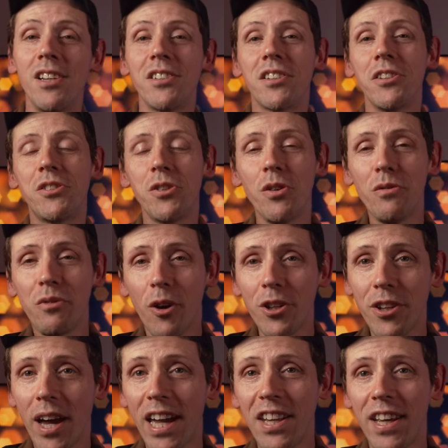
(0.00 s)
So to
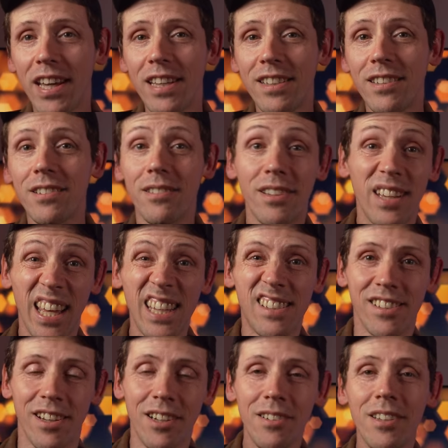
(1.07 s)
avoid a headache
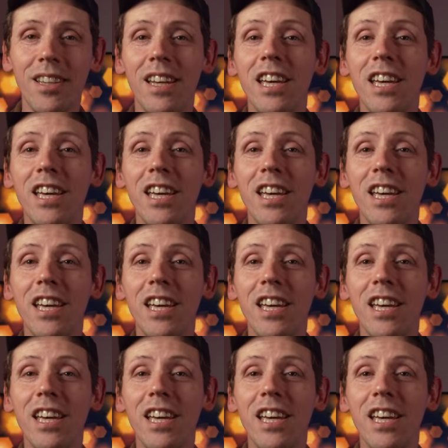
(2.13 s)
later,